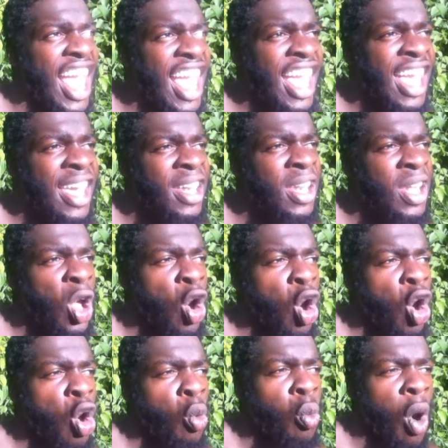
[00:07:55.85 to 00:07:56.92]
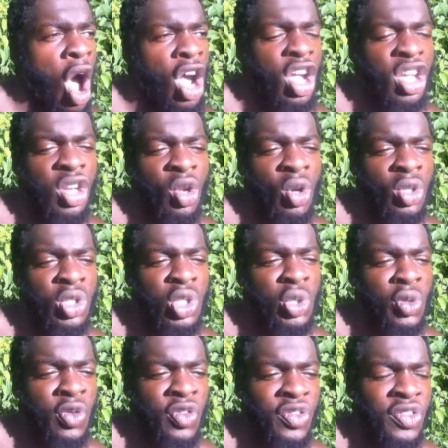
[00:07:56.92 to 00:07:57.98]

and walking on 2